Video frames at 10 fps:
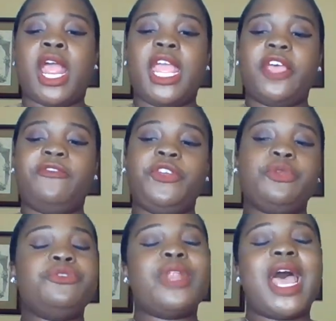If
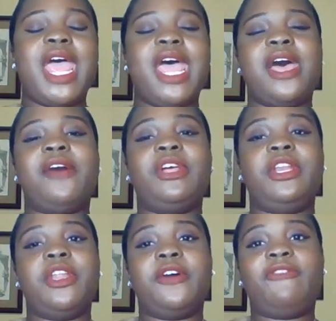you do not have
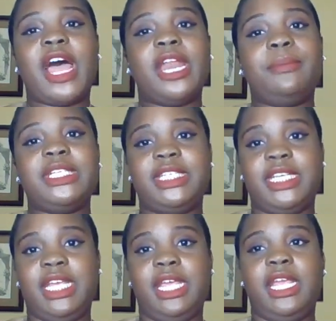enough vitamin
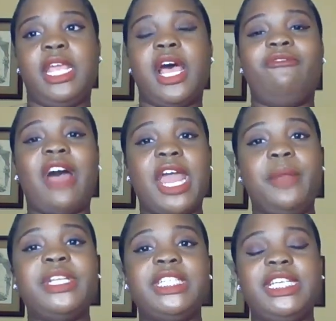D, a
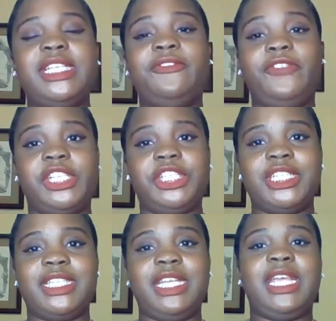vitamin D
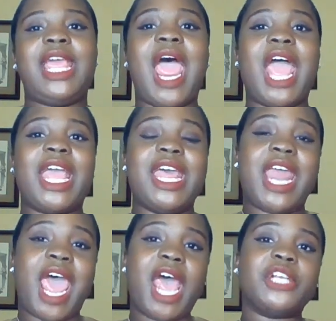deficiency
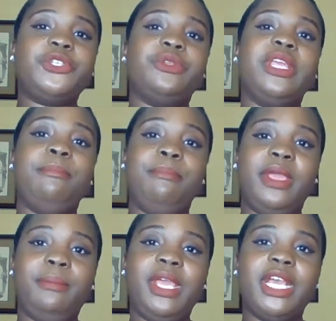can actually
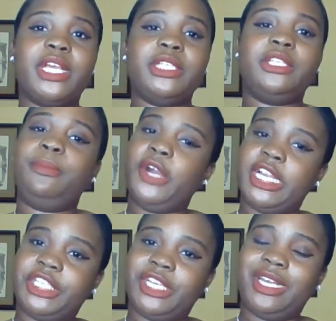mimic
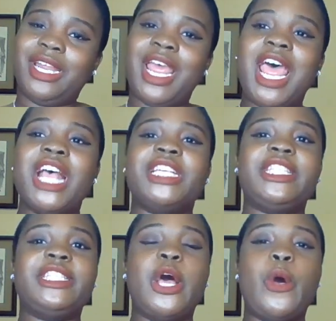depression.
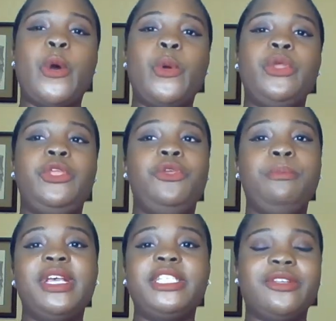So you
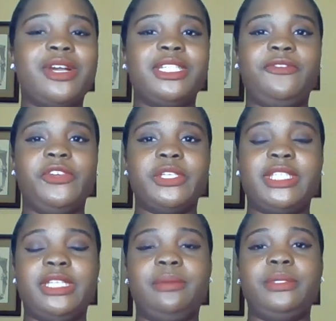may start to feel
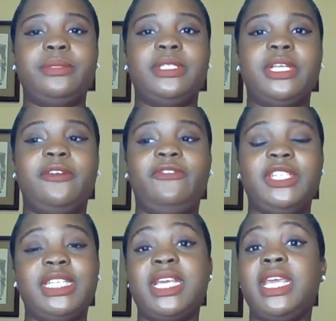symptoms of
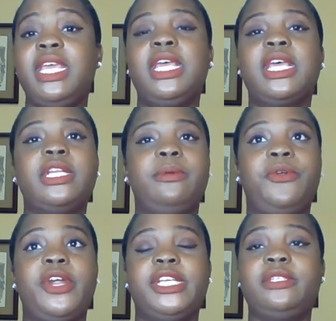fatigue,
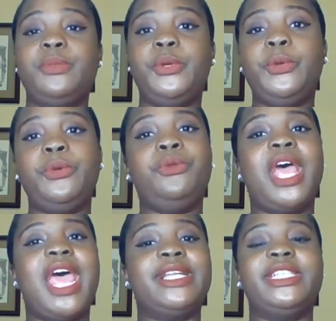depressed mood,
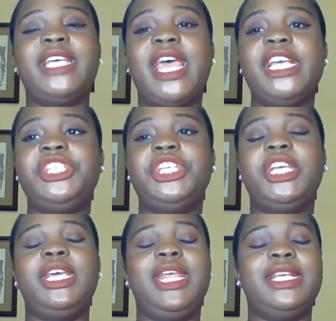
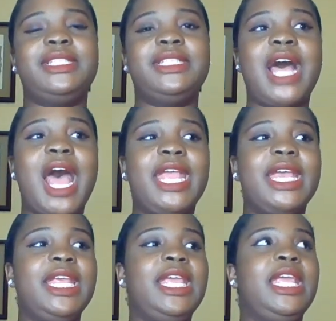agitation,
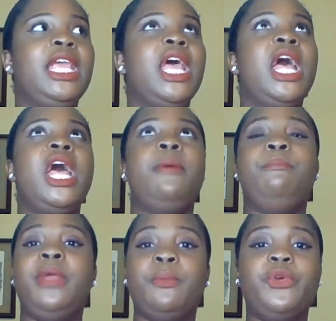anxiety,
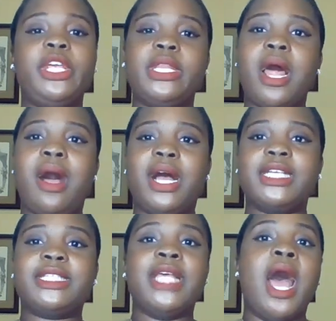memory
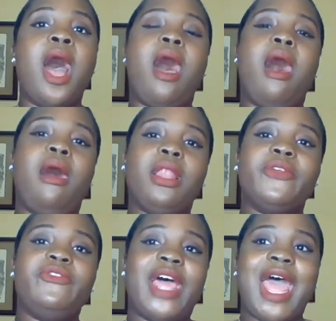loss. All
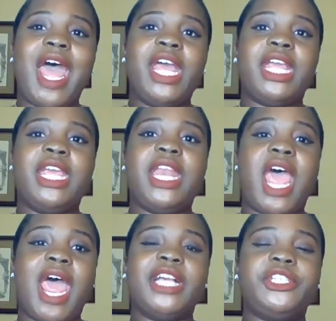of that can
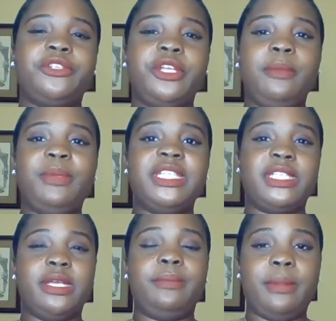actually be
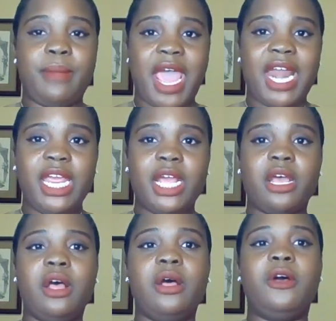symptomatic
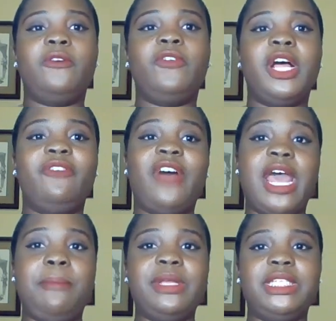of a
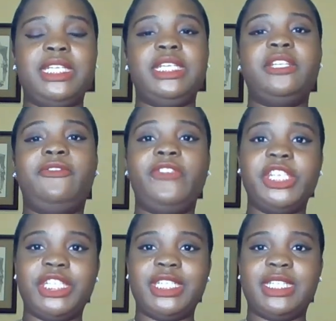vitamin D
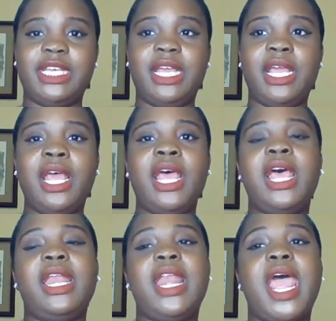deficiency.
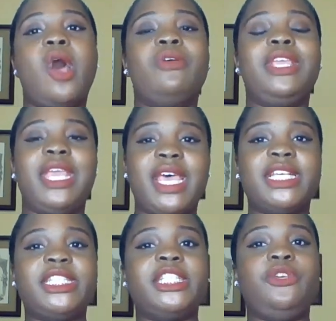Now,
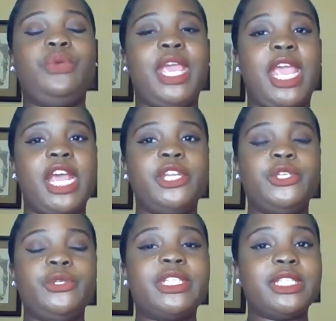yes, you can
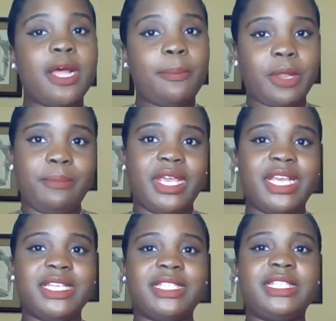use
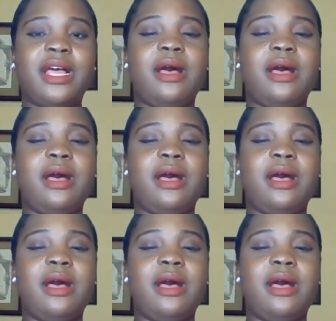supplements.